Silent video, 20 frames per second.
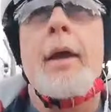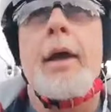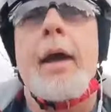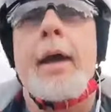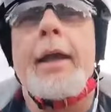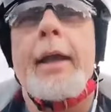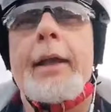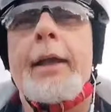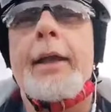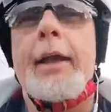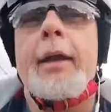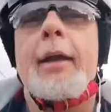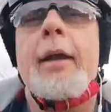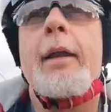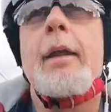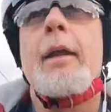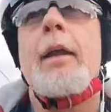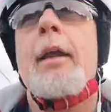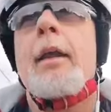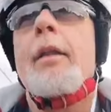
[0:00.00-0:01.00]
the
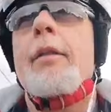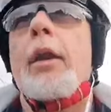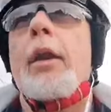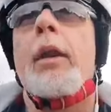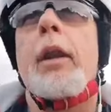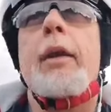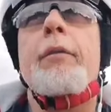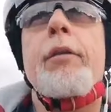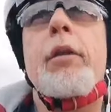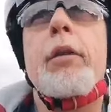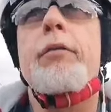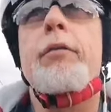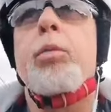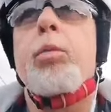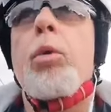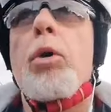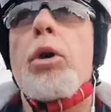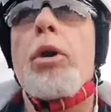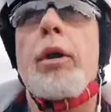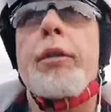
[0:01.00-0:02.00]
level of
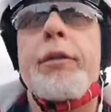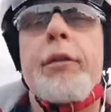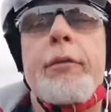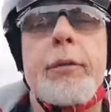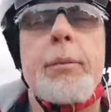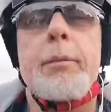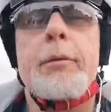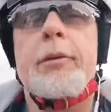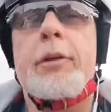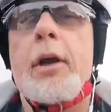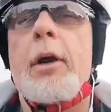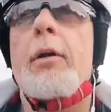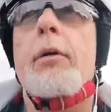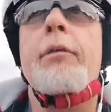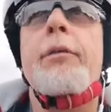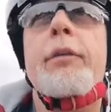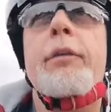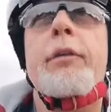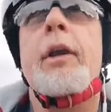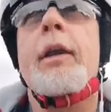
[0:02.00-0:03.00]
worth of
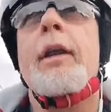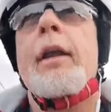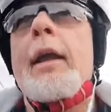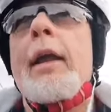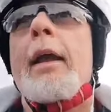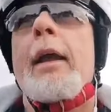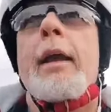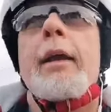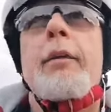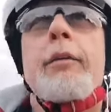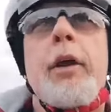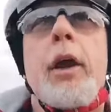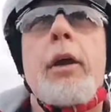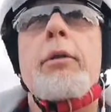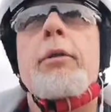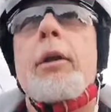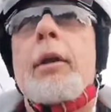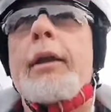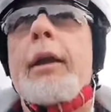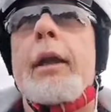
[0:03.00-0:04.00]
themselves is
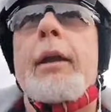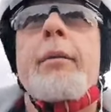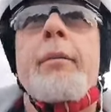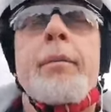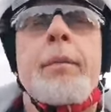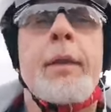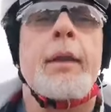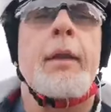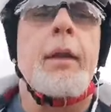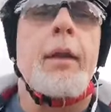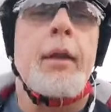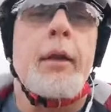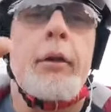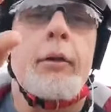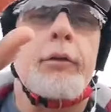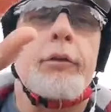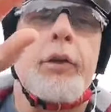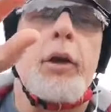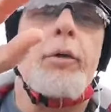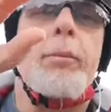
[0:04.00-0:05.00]
only
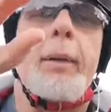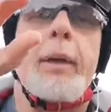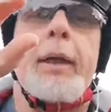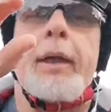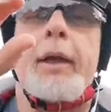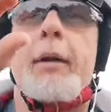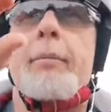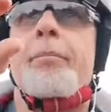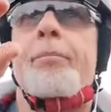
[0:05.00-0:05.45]
so big.